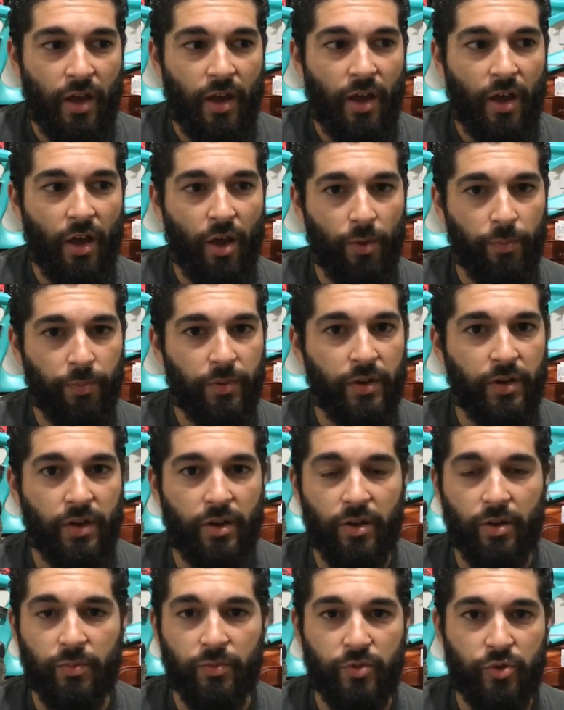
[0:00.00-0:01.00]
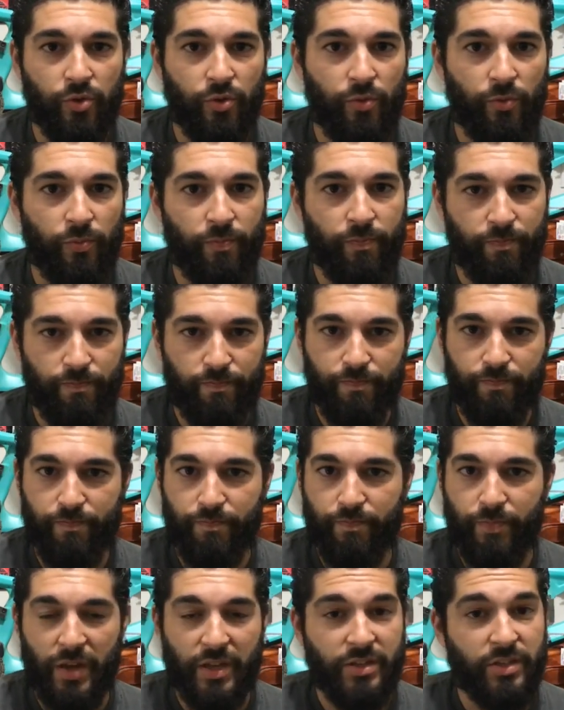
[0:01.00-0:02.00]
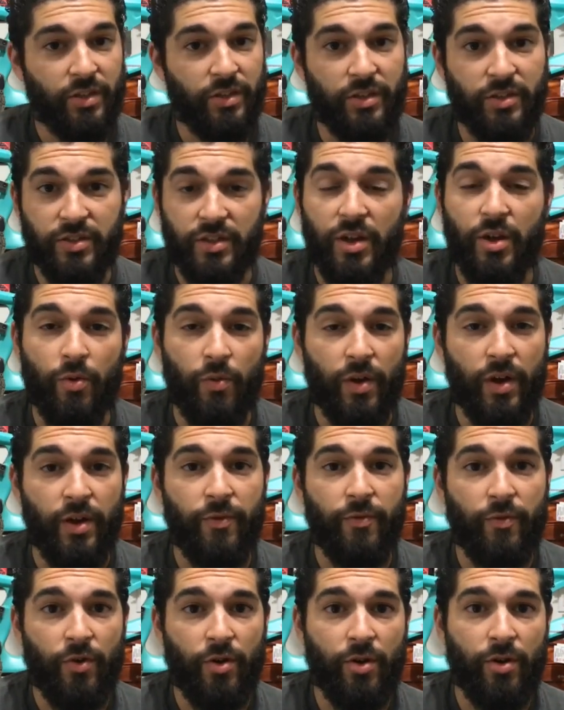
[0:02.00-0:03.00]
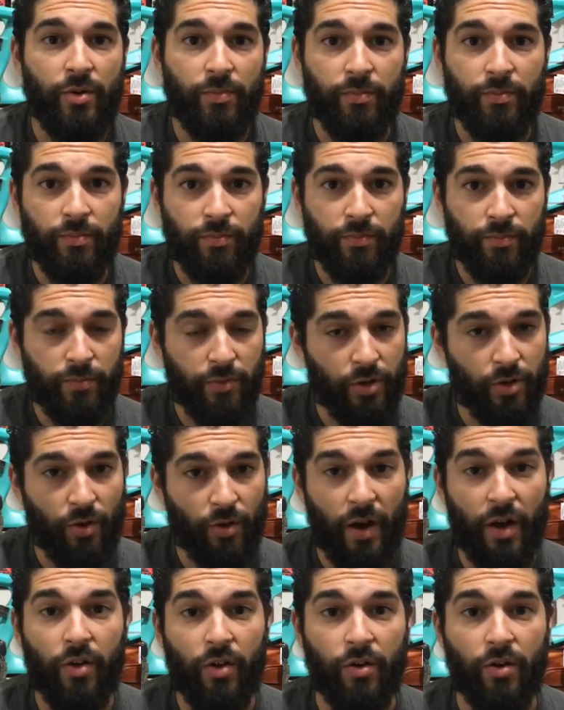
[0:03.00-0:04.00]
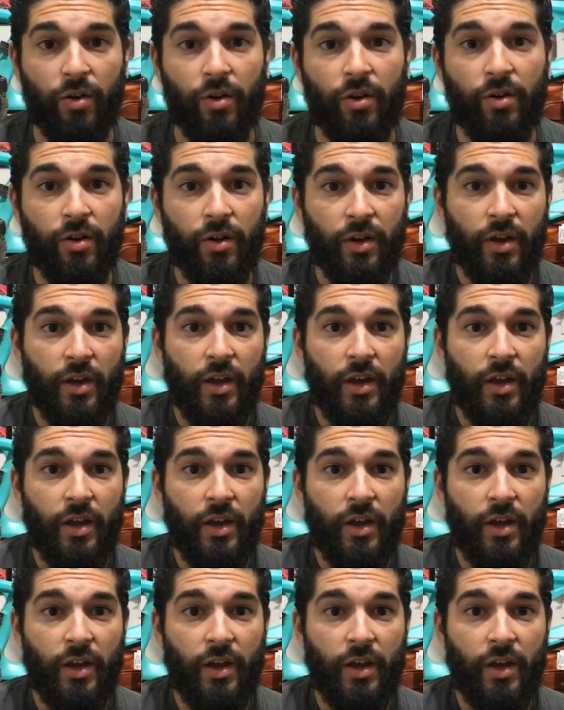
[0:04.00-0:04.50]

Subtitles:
helping him to basically stay away from alcohol.